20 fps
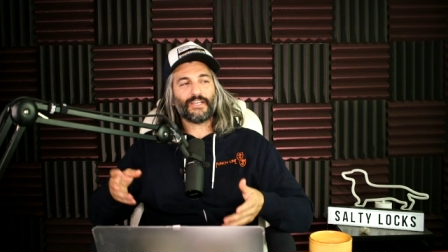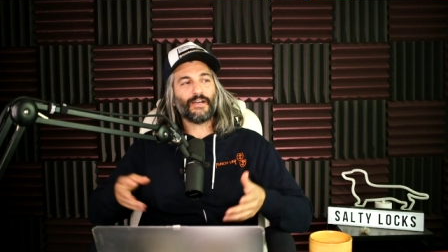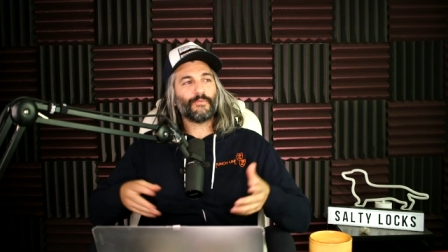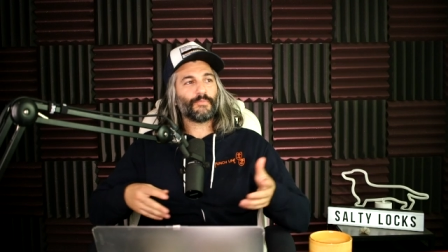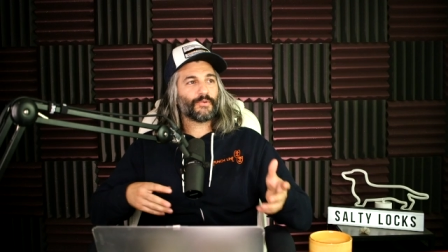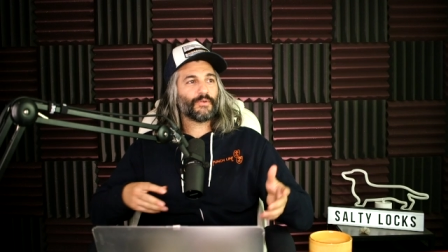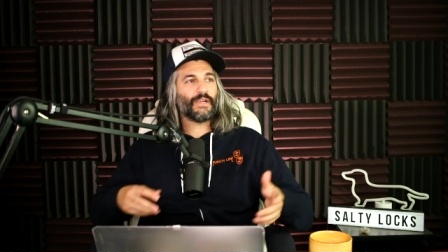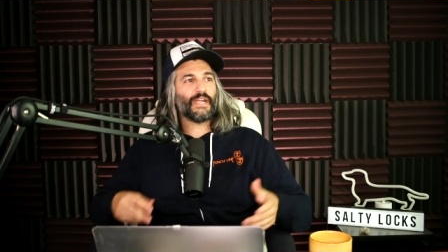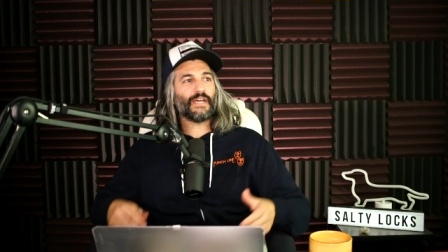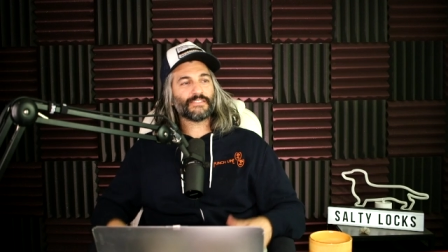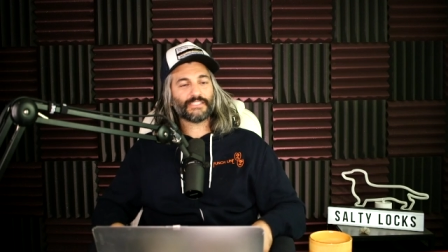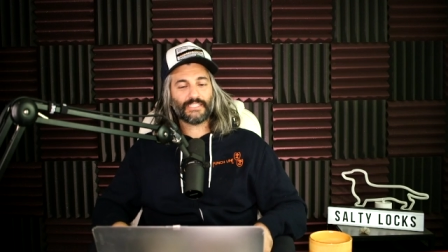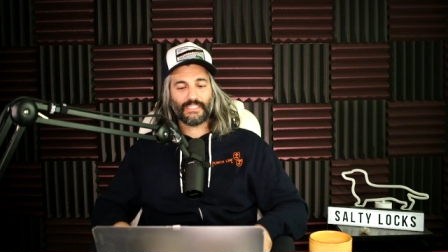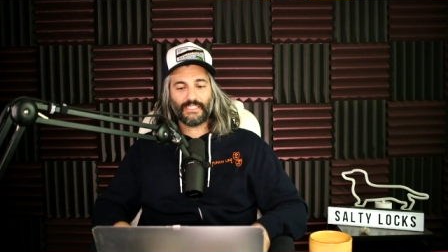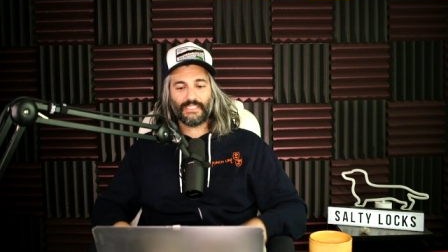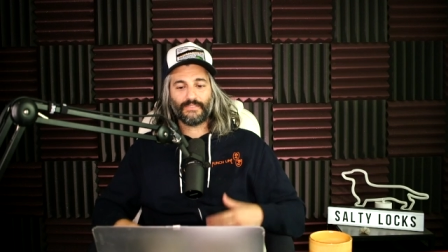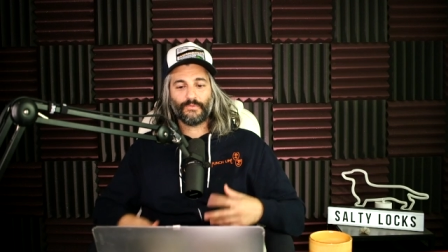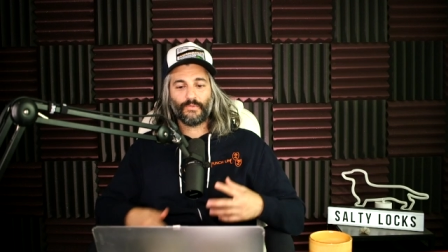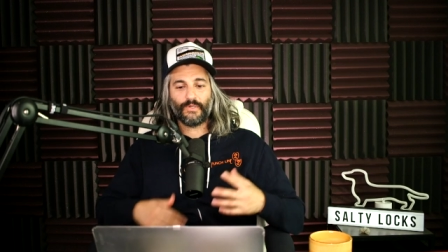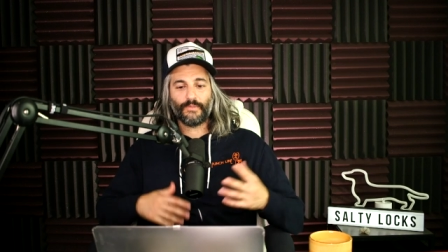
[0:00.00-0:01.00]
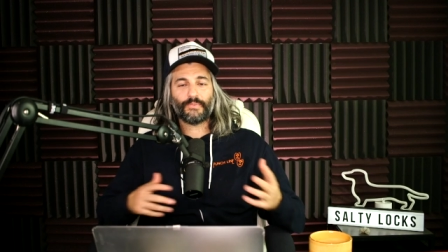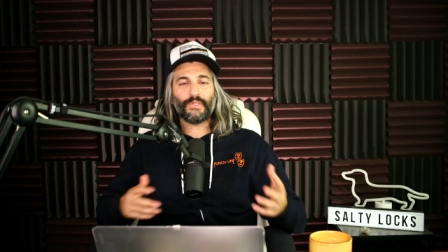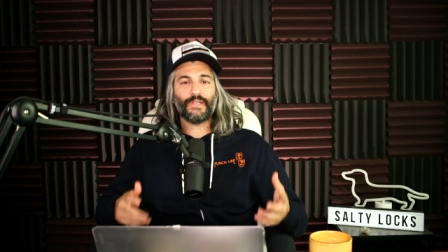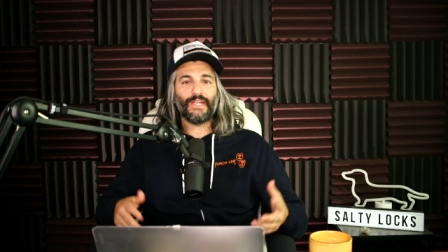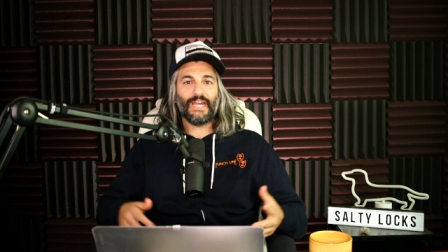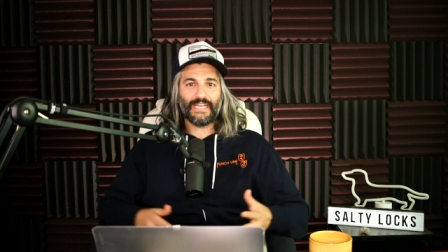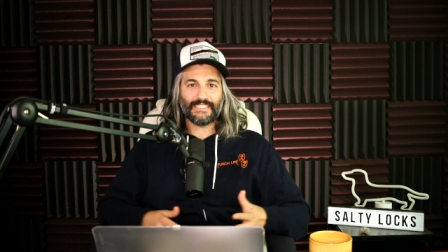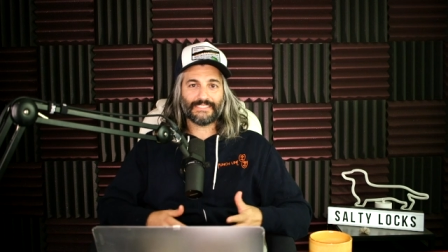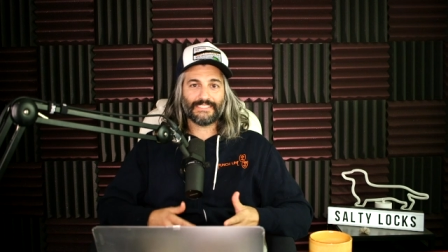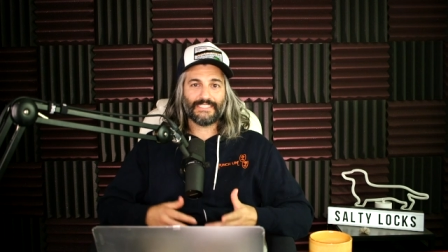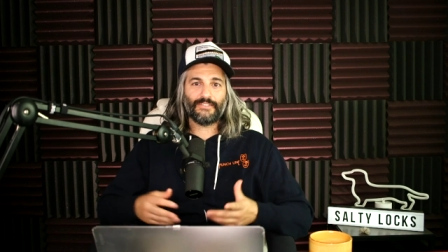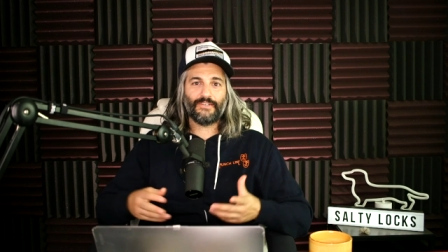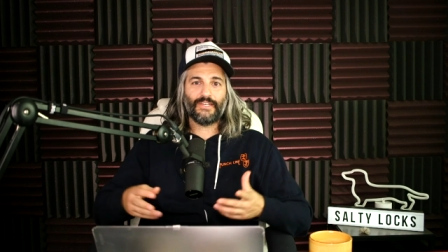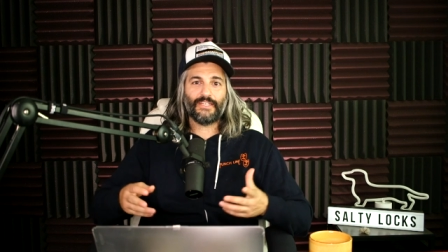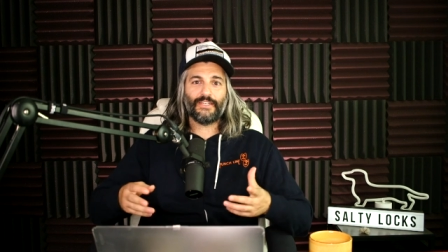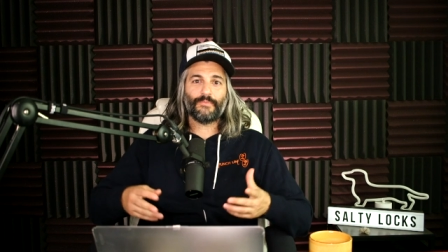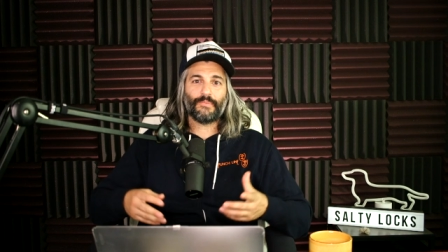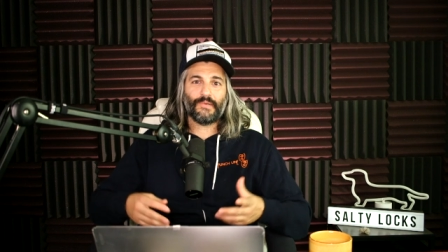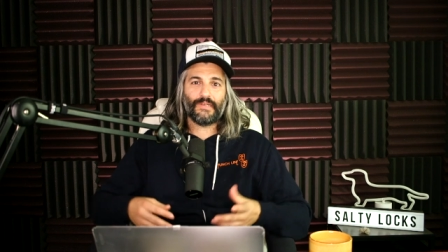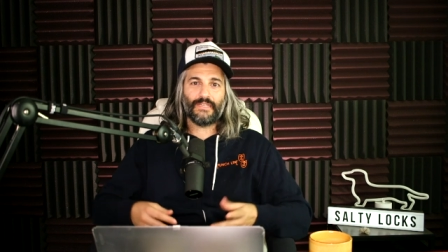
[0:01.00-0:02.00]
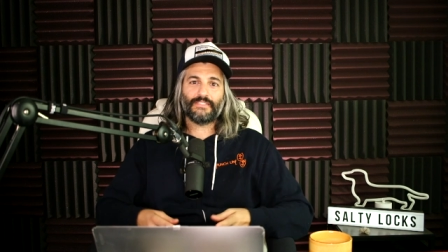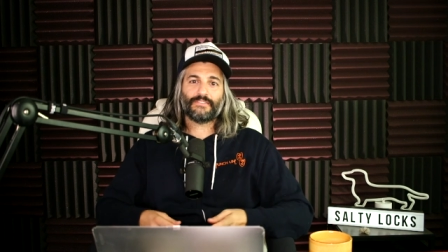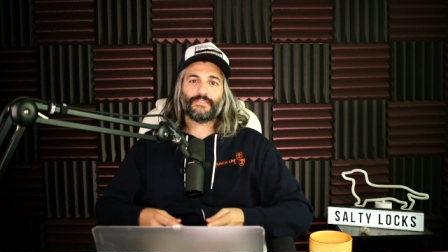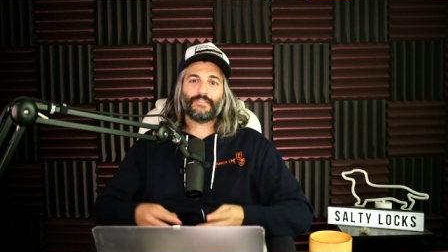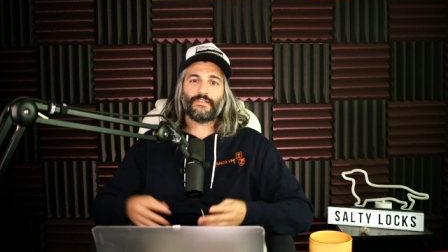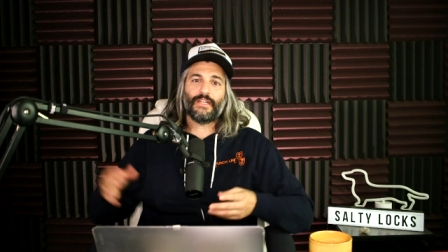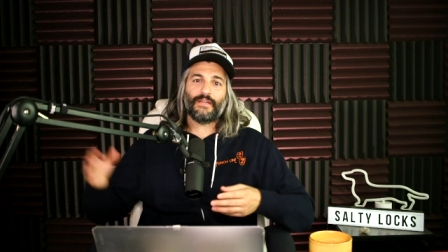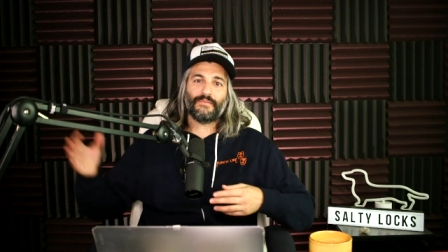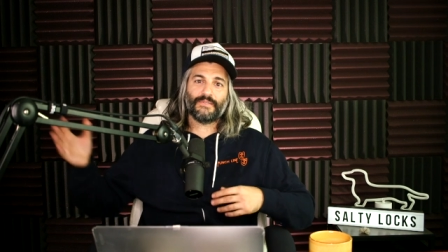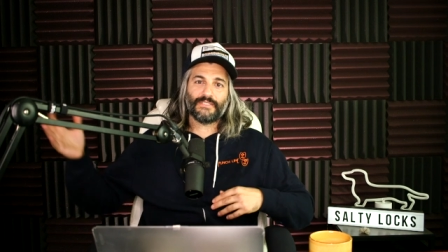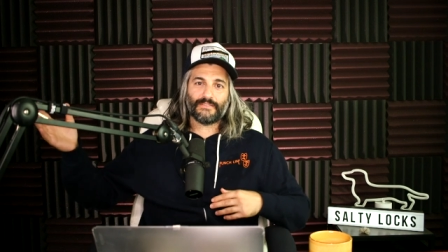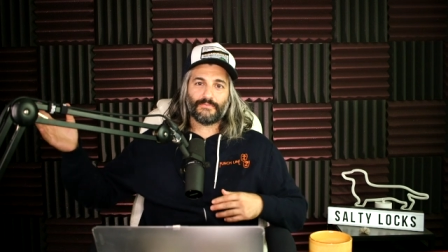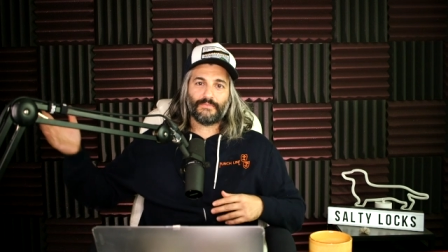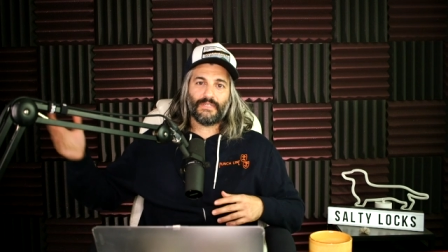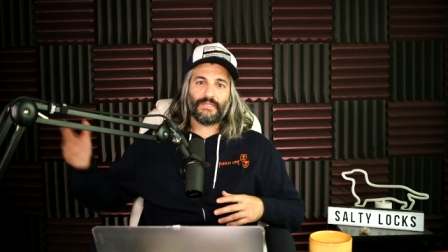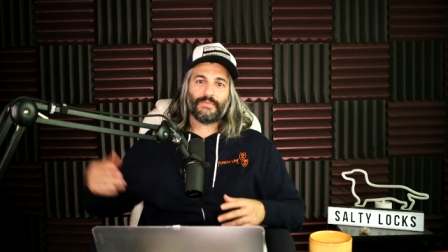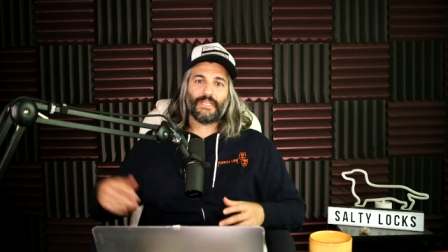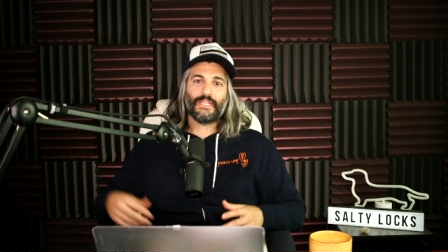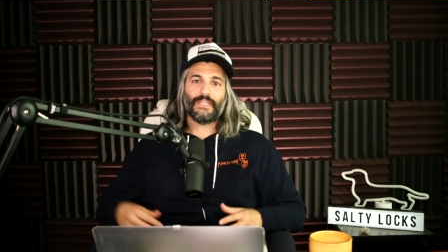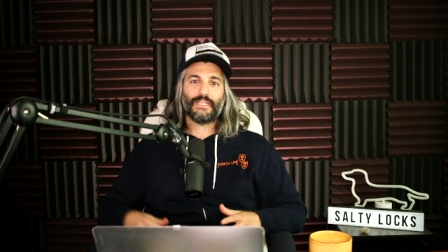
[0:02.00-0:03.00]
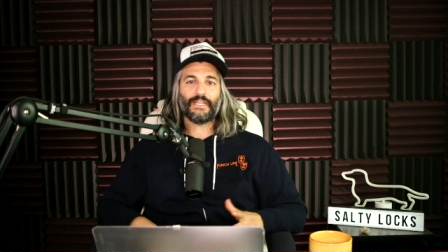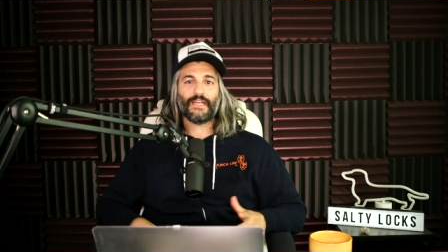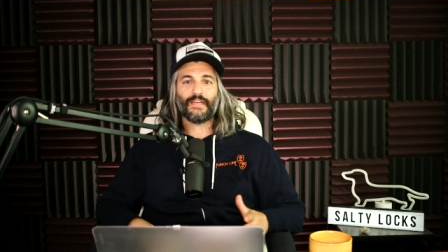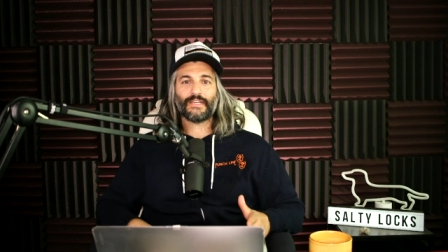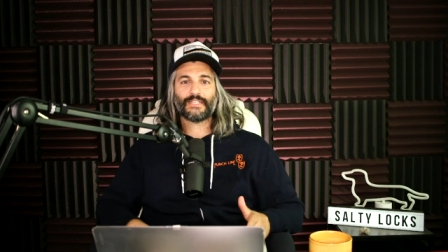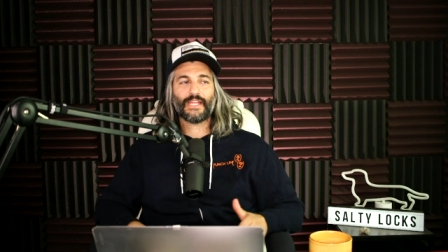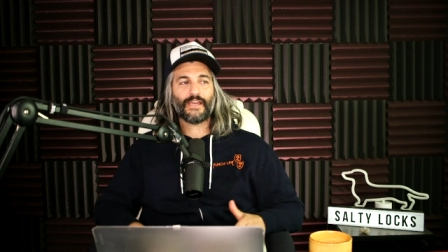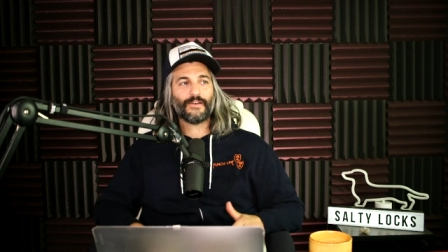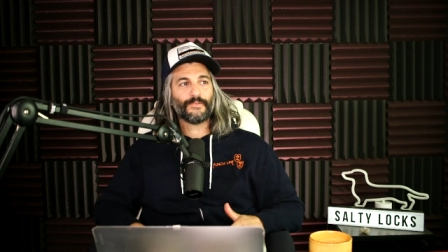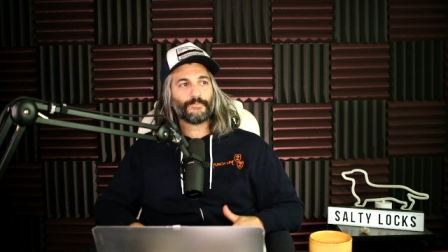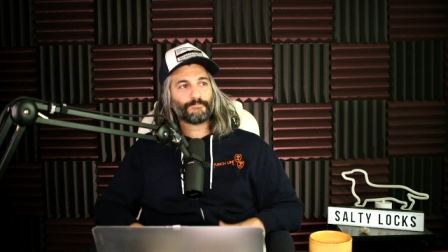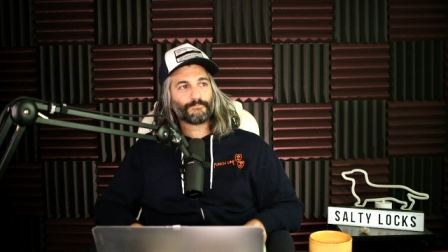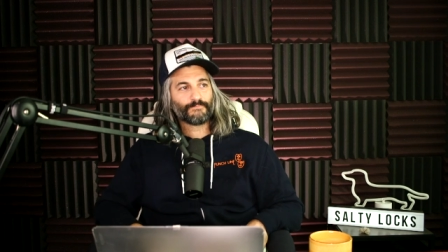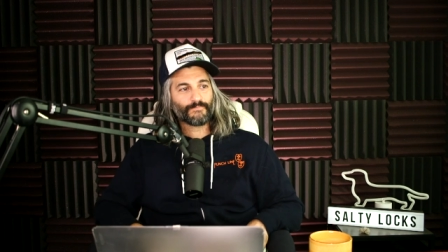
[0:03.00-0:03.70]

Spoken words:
couple rounds and they whoop your ass and you end up on Instagram as a meme getting knocked out.